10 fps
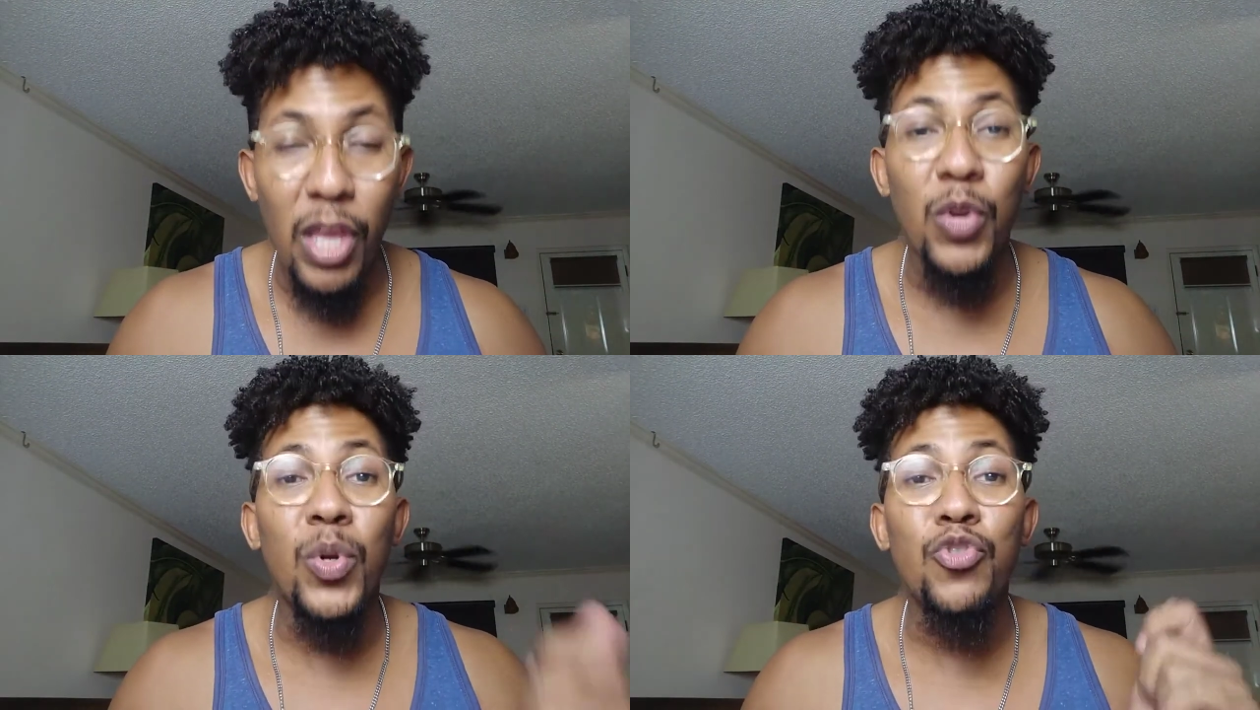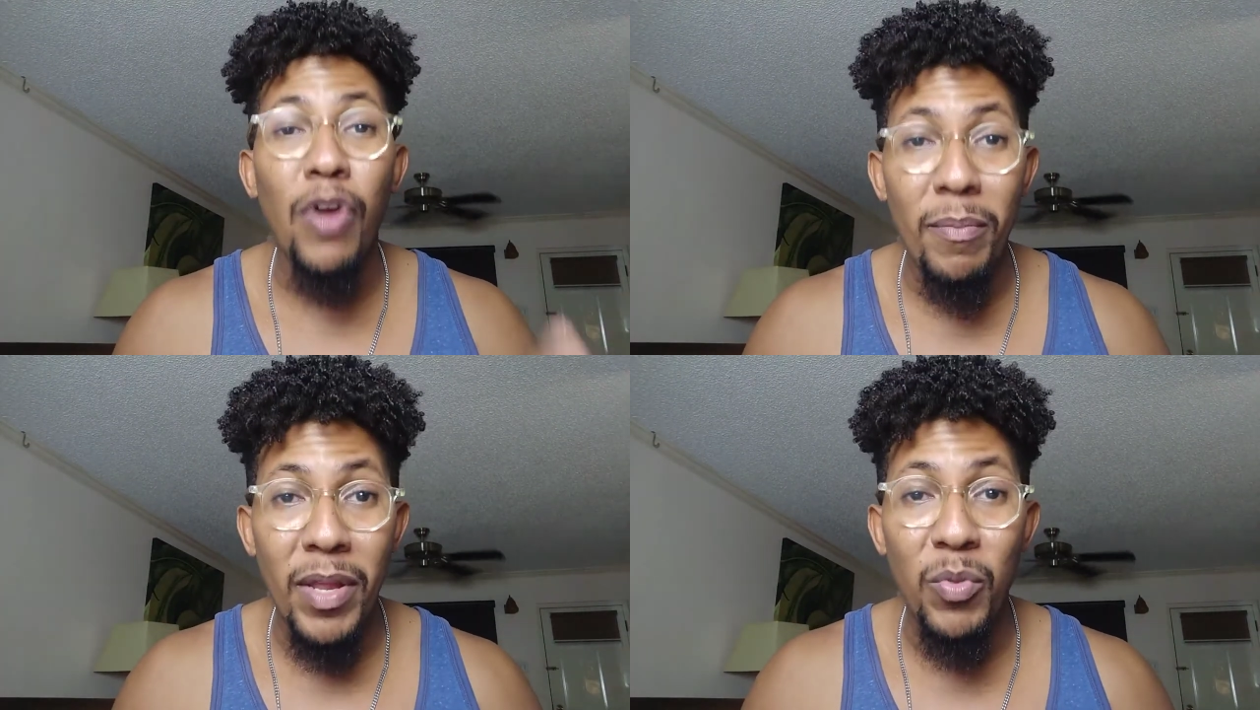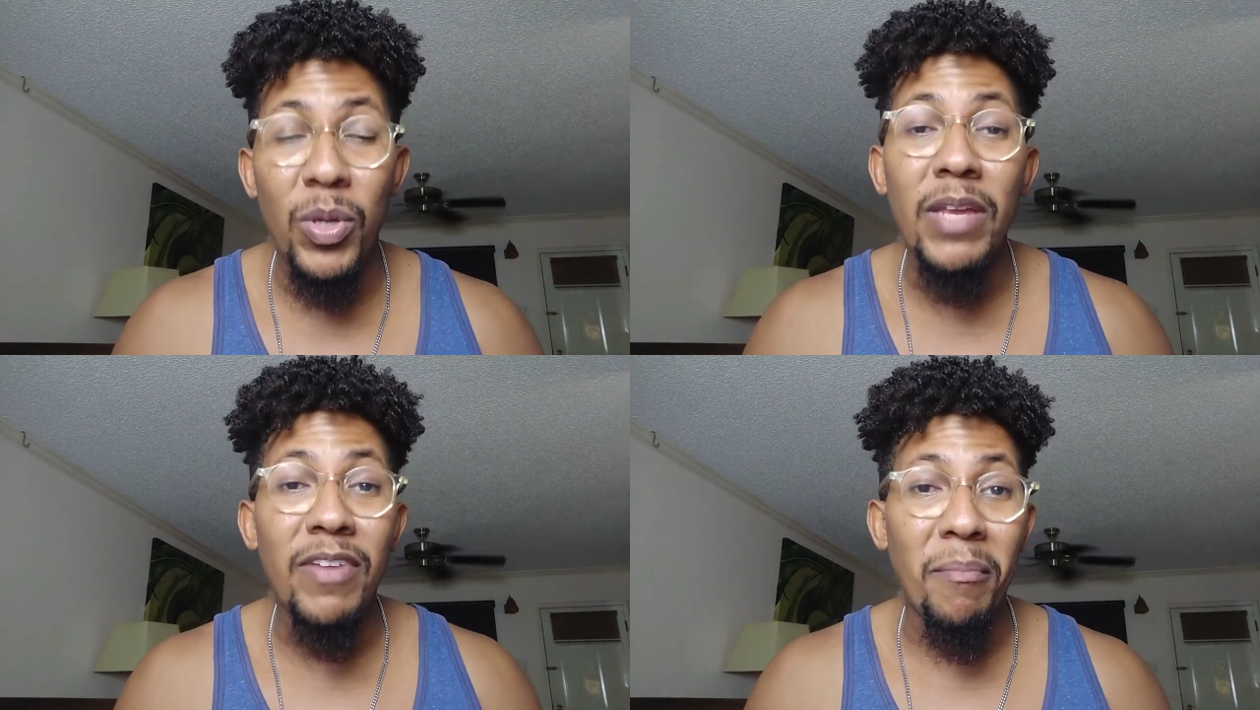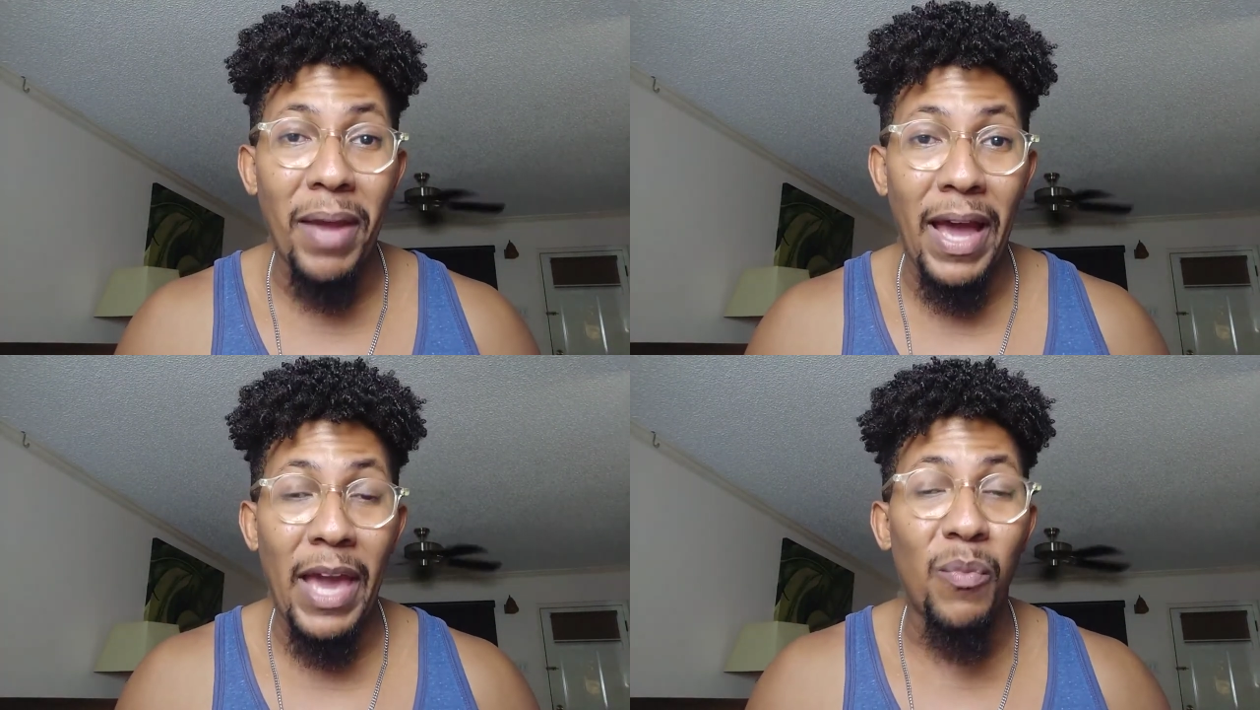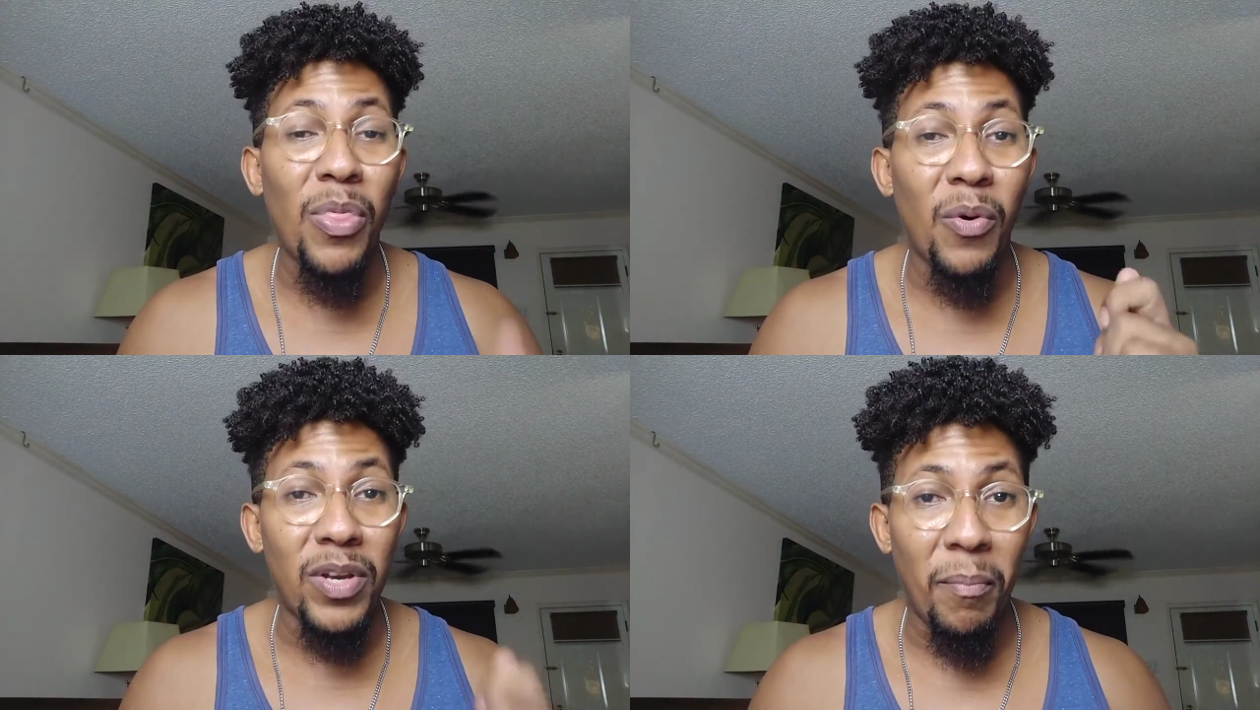You drop them, you leave them behind
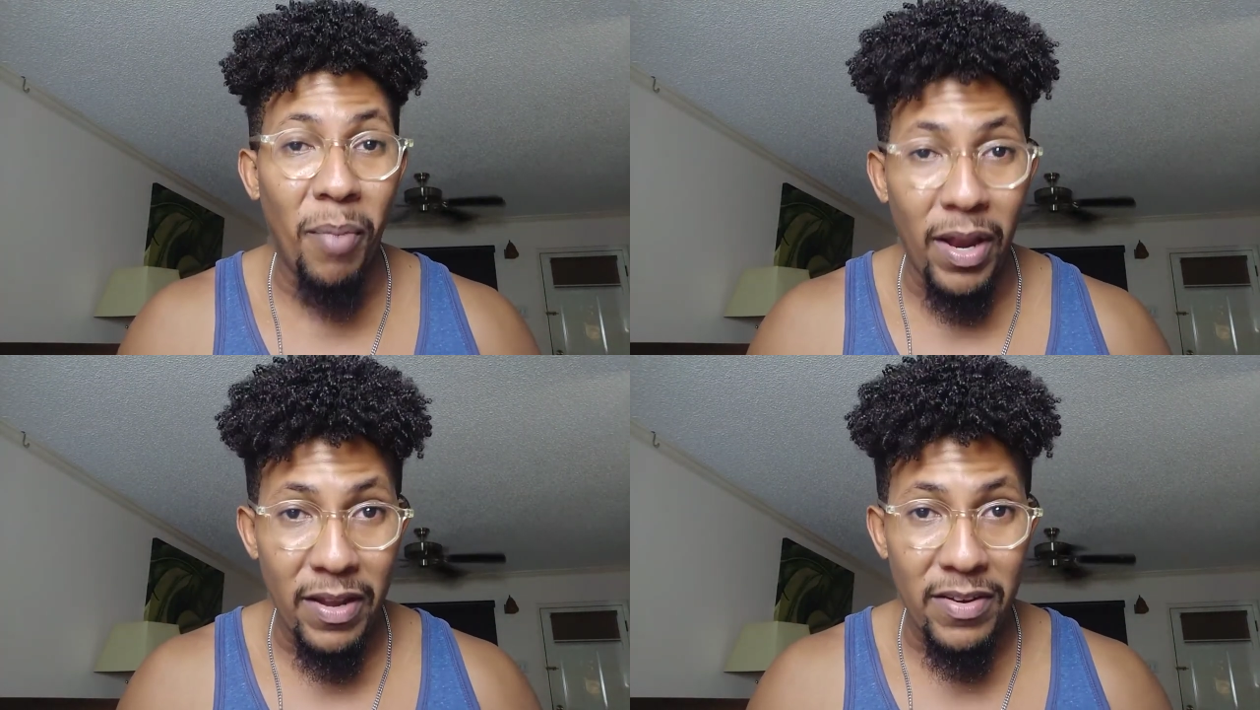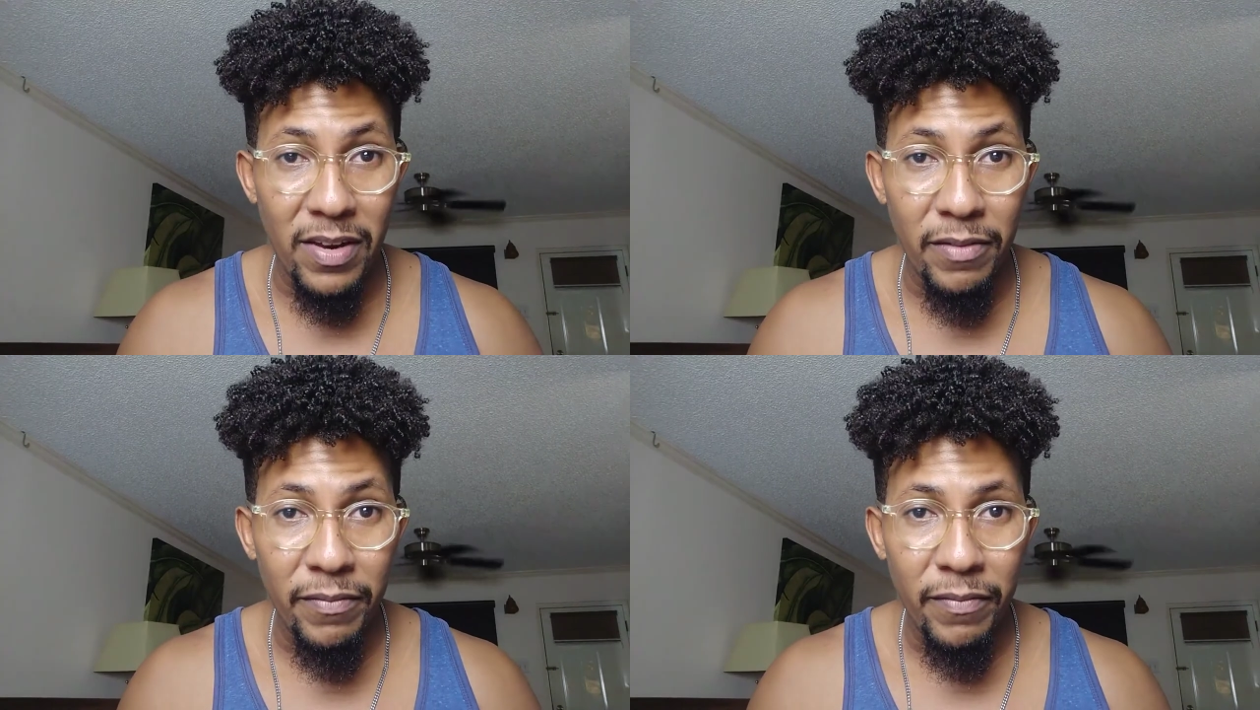without apology.